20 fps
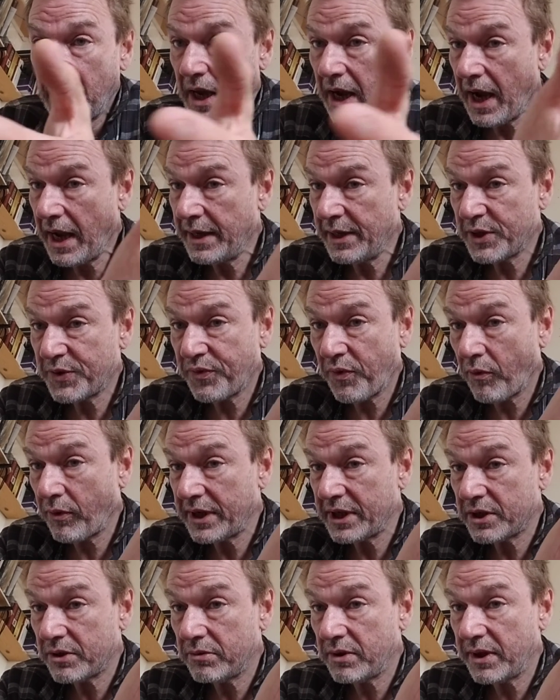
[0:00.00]
And it's
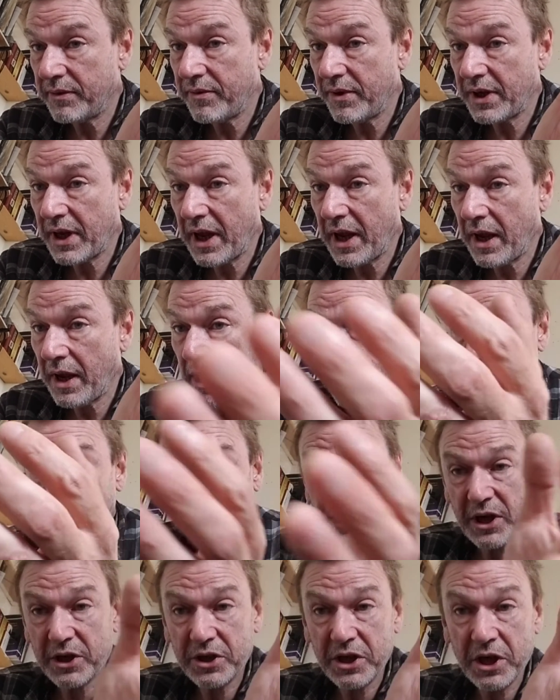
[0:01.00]
fine to leave it there. I
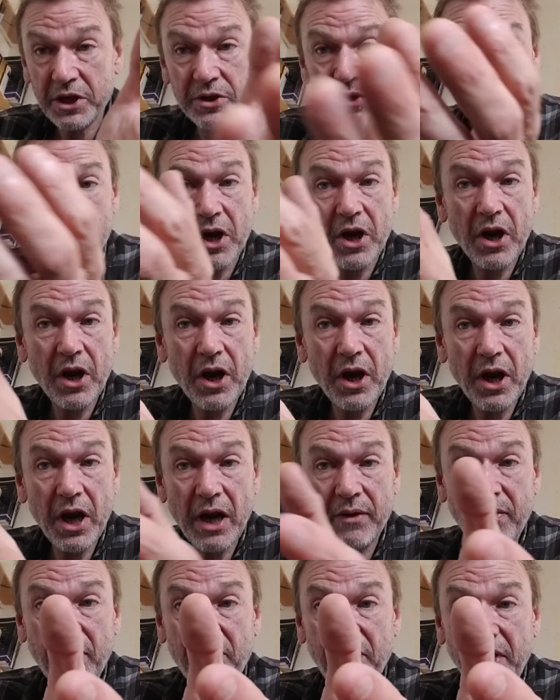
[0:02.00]
think that says
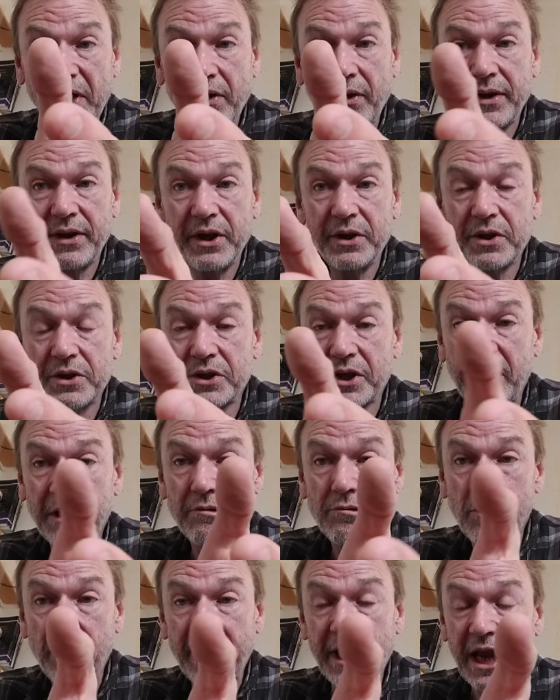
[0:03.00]
everything I need to say
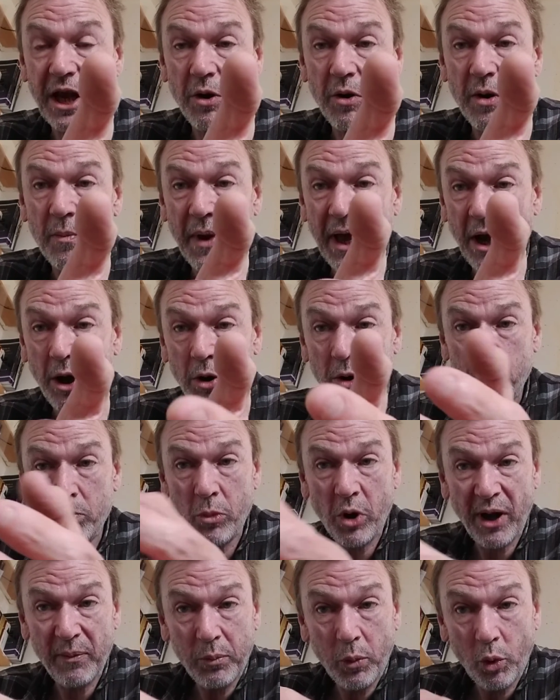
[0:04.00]
right now about
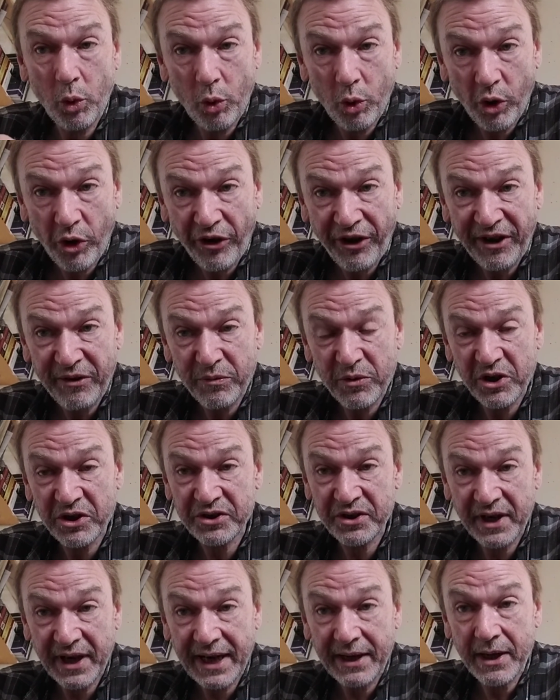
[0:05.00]
my borderline
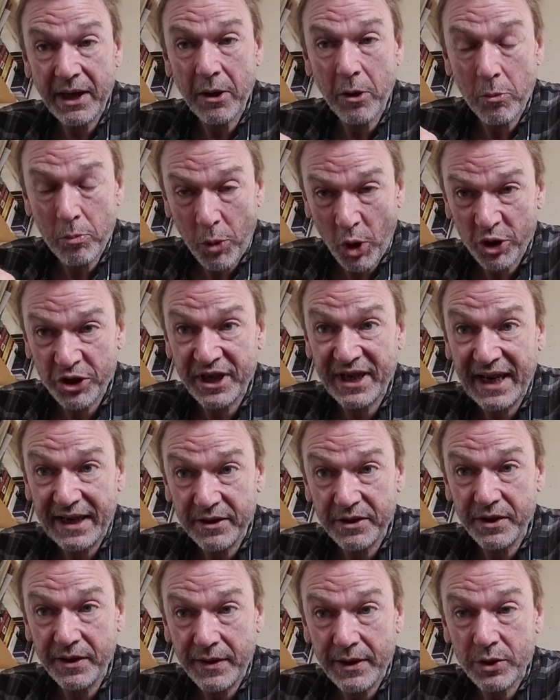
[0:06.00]

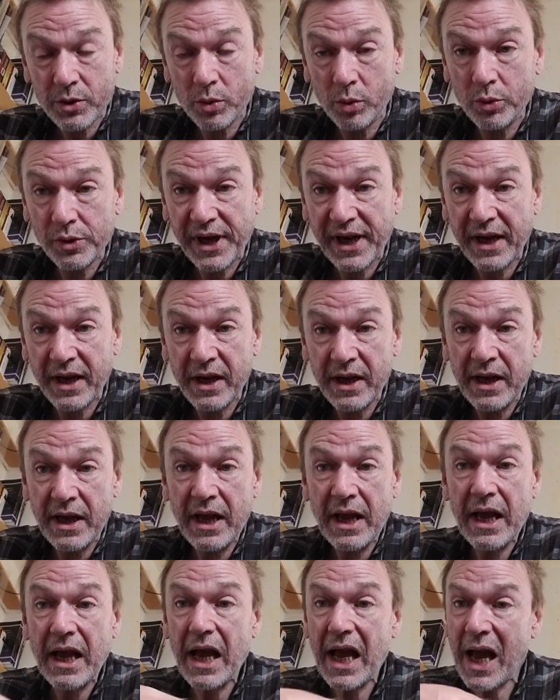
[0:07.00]
personality disorder
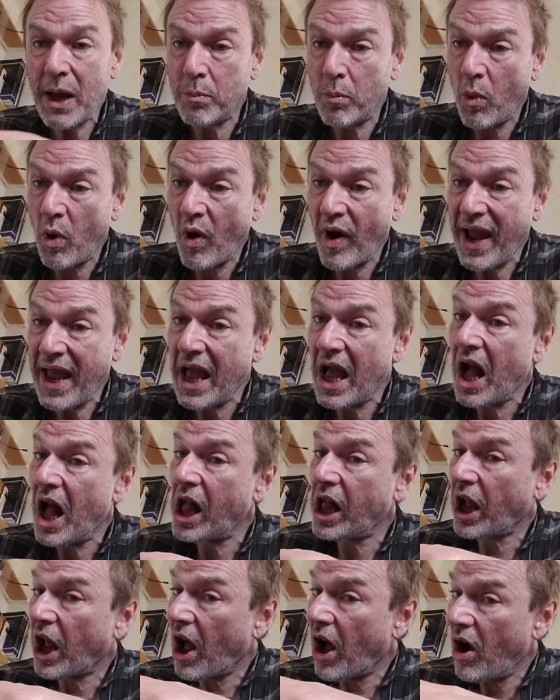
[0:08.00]
and my
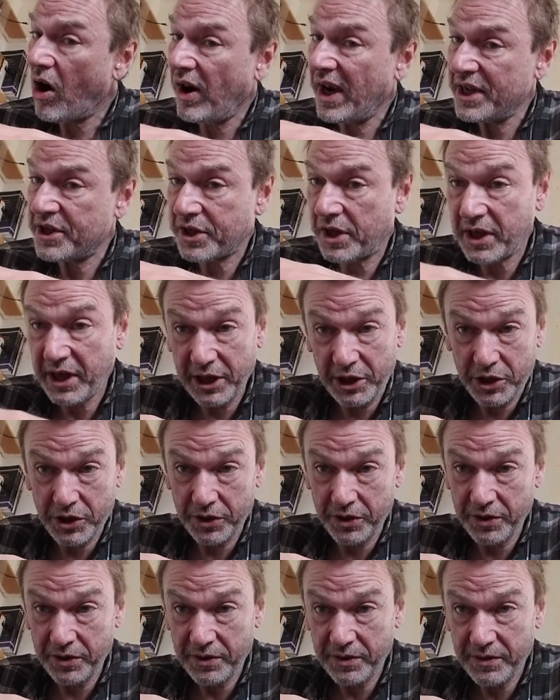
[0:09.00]
isolation.
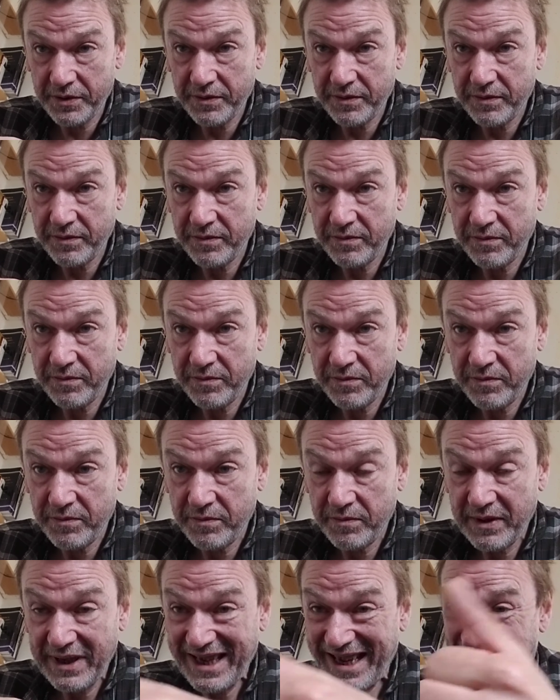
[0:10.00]

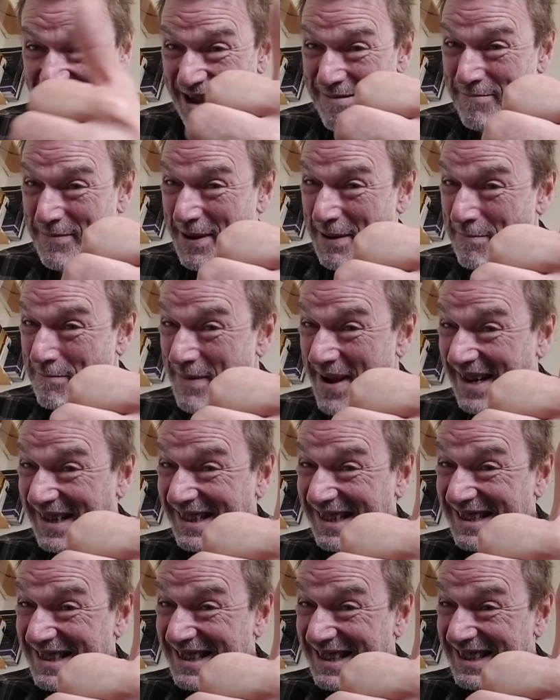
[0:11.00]
Happy
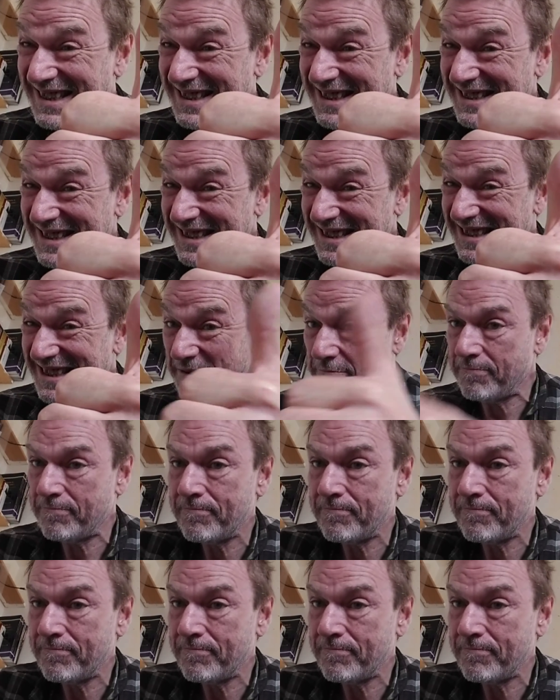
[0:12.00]
meditating.